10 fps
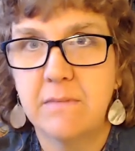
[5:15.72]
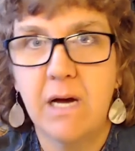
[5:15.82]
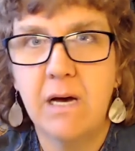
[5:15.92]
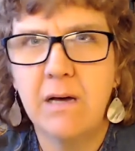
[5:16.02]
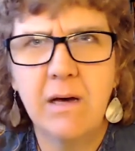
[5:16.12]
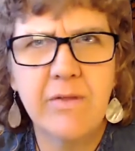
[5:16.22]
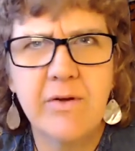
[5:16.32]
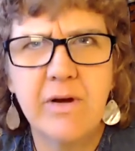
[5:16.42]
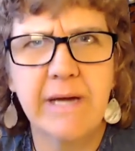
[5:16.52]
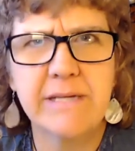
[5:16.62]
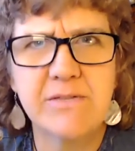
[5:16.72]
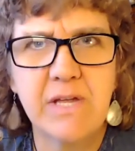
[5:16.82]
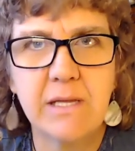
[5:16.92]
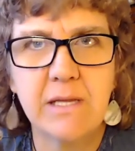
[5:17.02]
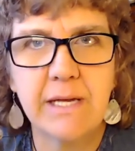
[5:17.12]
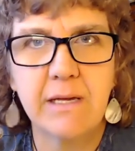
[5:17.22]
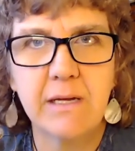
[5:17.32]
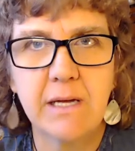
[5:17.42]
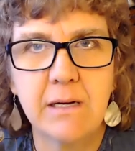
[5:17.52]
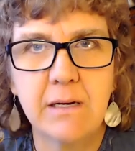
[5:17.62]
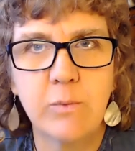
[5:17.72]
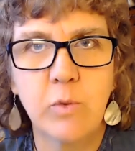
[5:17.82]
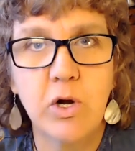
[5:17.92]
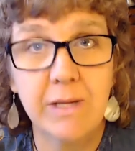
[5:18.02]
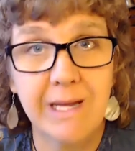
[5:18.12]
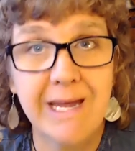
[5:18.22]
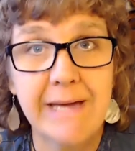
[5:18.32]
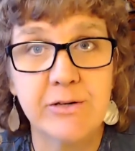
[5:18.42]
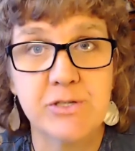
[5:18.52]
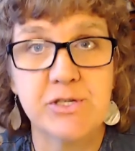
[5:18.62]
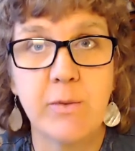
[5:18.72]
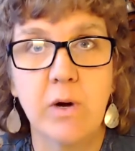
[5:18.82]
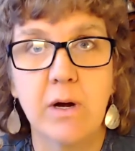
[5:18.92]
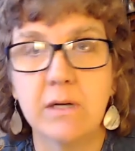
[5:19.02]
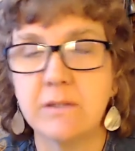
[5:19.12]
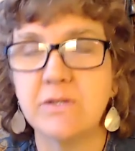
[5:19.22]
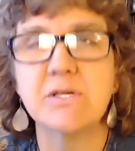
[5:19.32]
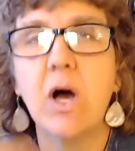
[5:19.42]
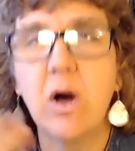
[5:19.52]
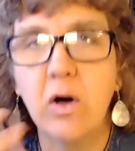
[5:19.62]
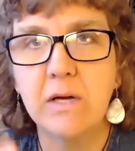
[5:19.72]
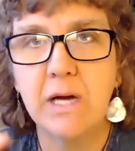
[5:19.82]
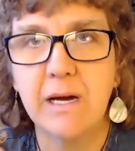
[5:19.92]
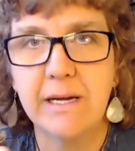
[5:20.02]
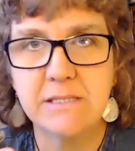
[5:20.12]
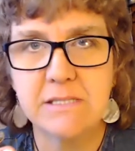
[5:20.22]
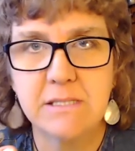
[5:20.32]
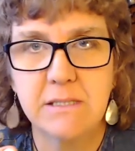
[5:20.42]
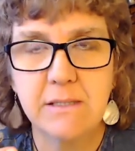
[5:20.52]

other kinds of healing work, like energy work. There's all kinds.